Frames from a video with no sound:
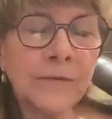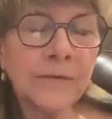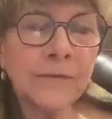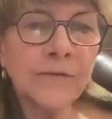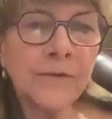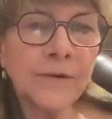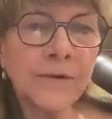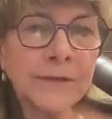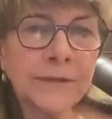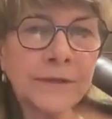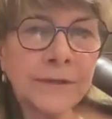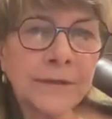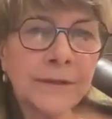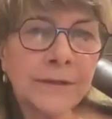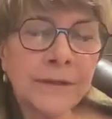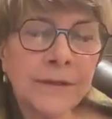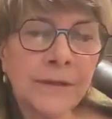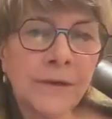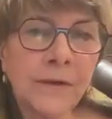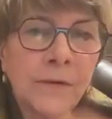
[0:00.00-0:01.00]
first
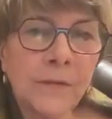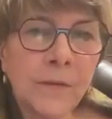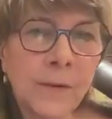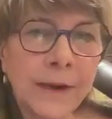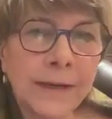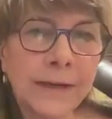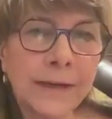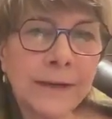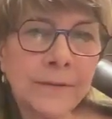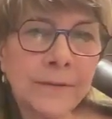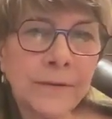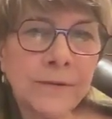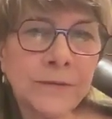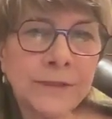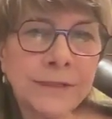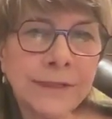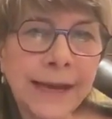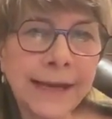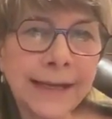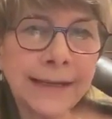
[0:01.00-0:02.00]
one who's
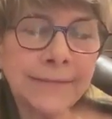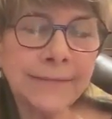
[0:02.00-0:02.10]
died